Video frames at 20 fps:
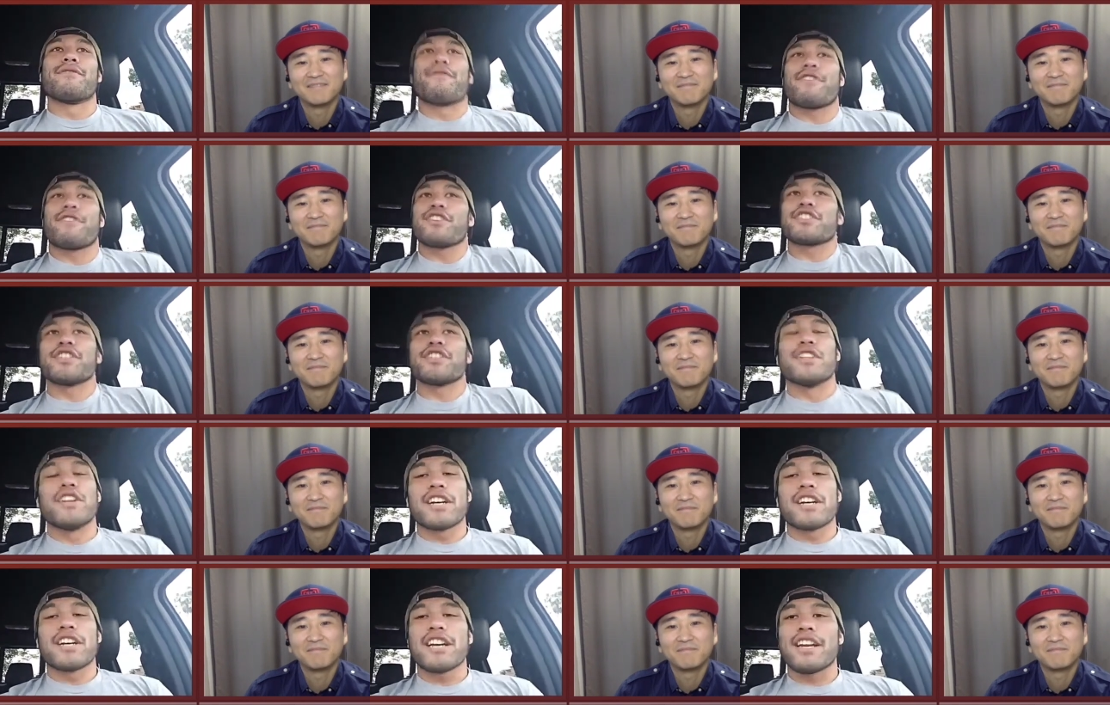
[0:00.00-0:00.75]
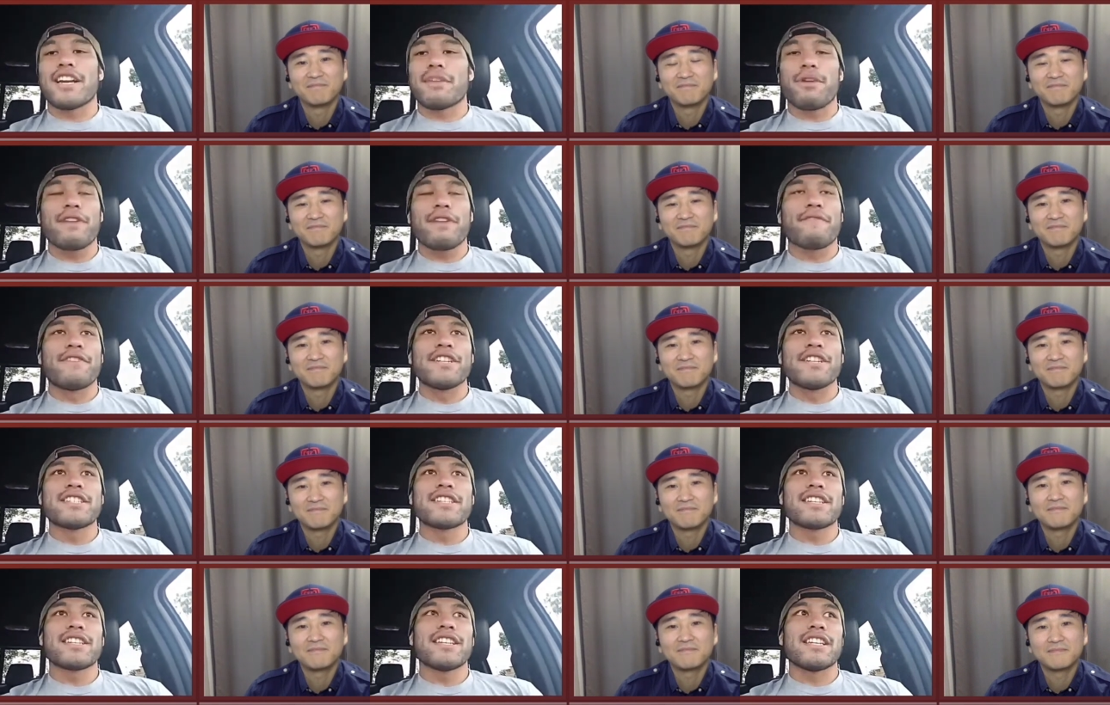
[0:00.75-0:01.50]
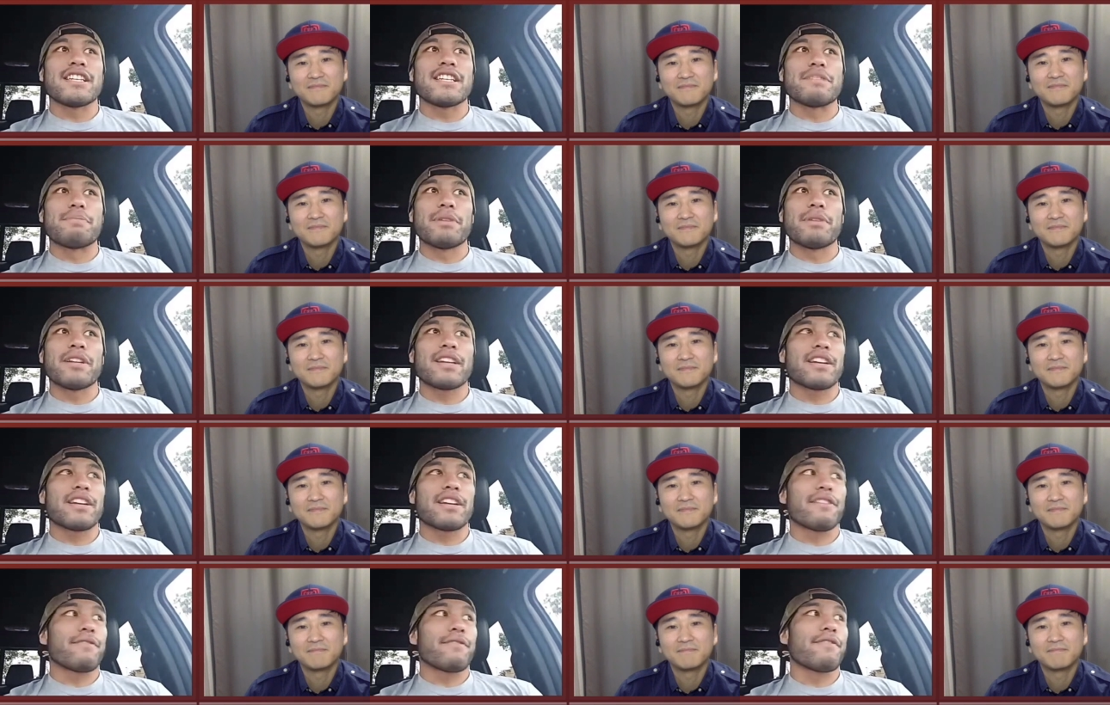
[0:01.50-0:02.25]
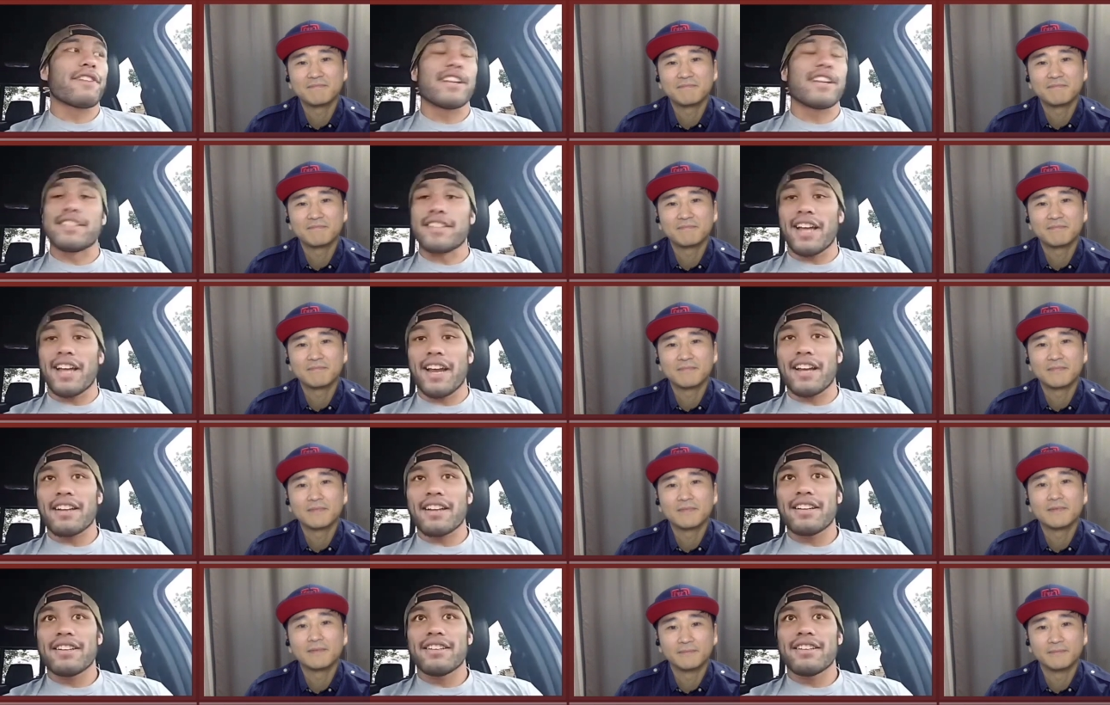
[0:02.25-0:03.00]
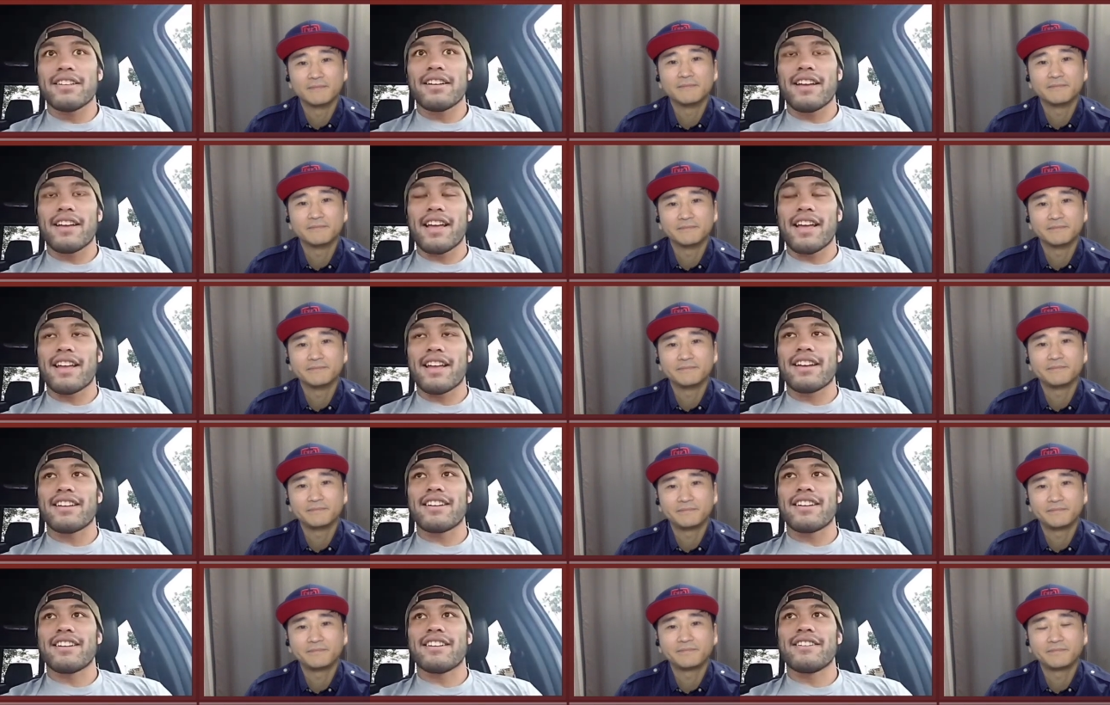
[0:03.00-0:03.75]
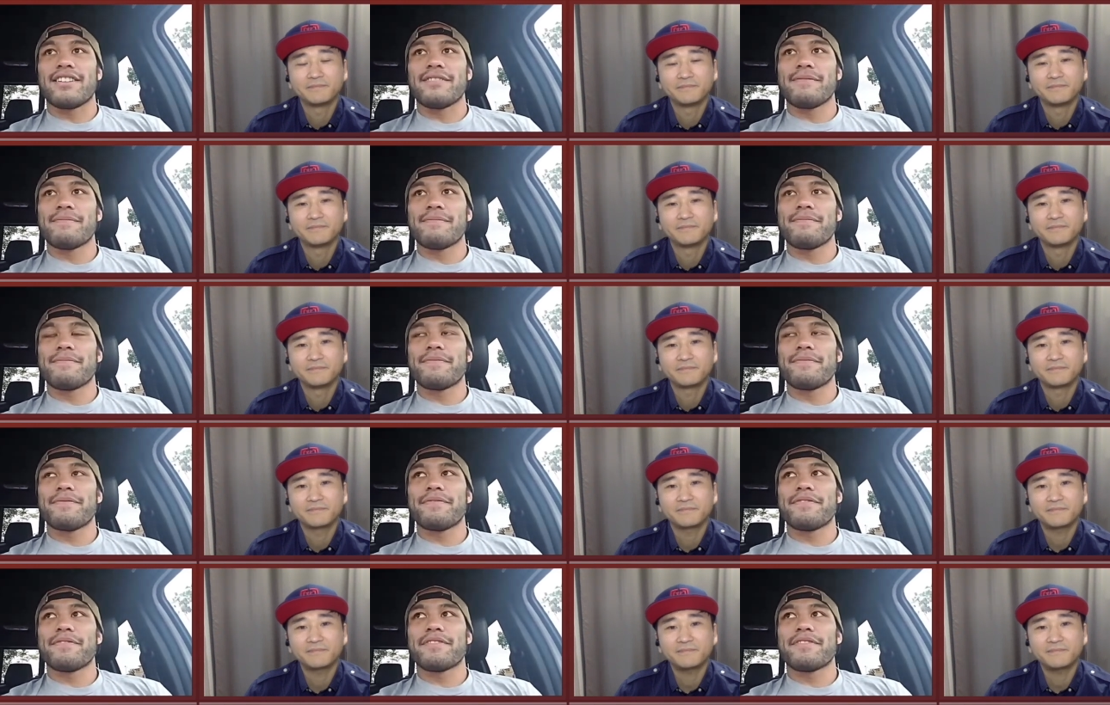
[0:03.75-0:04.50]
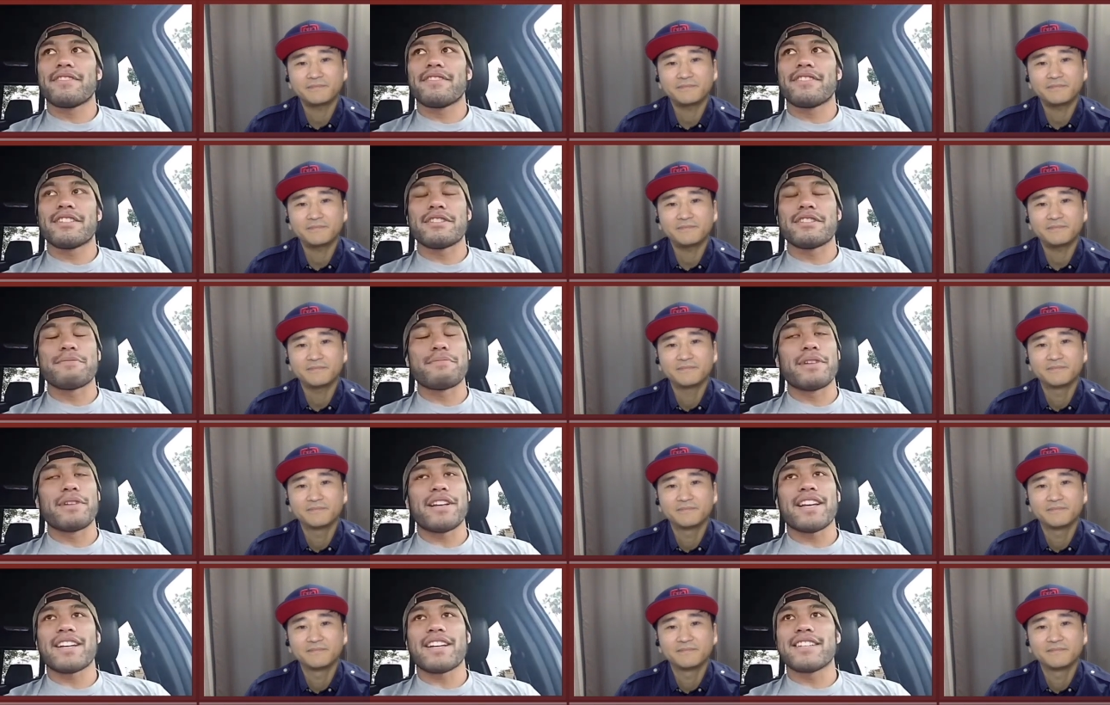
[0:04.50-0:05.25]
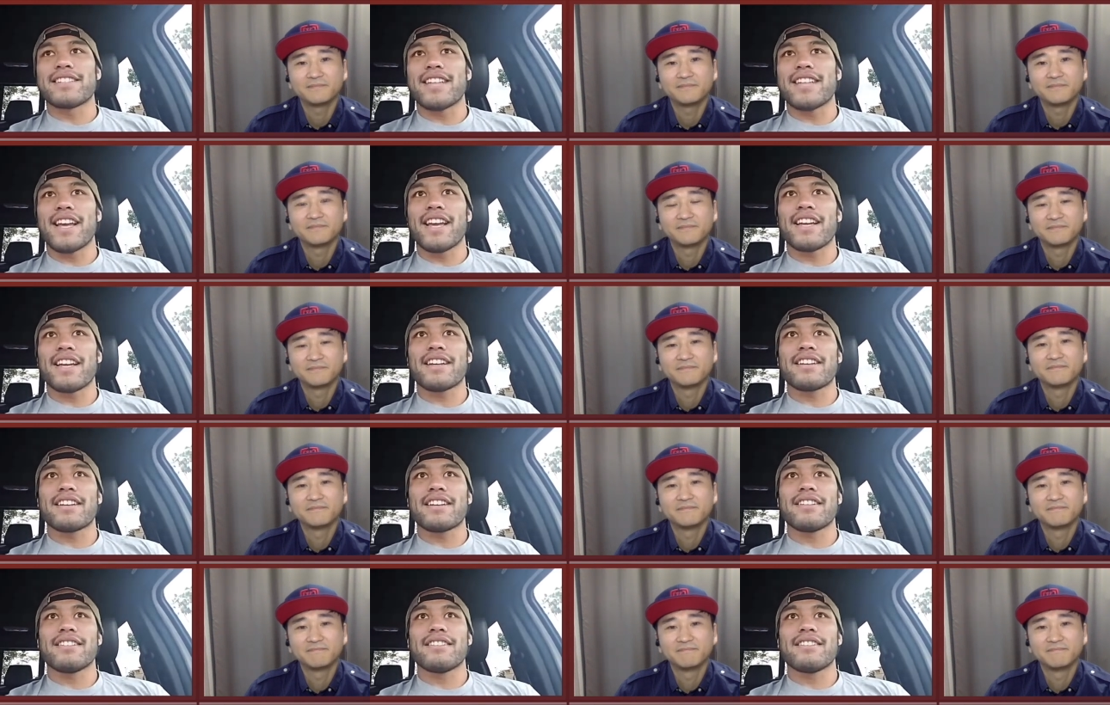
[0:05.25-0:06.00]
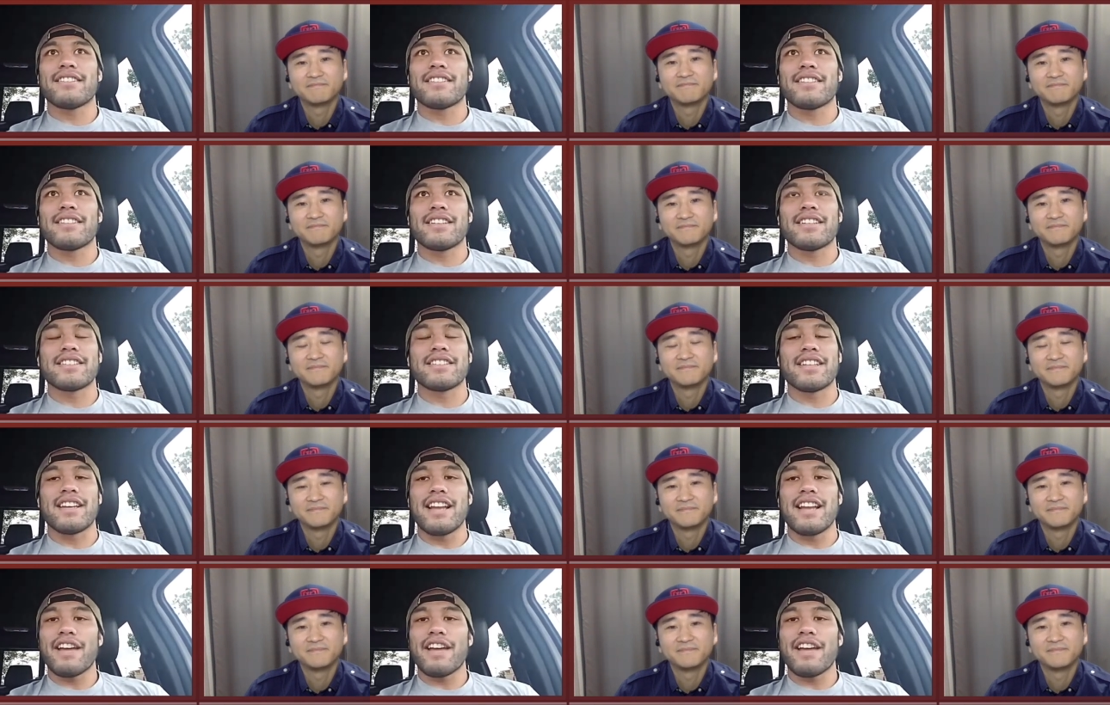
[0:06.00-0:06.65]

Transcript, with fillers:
Speaker 1: first, you look at him, right? Physically, he's built like a freaking tank. And um, he's built like a tank. He's a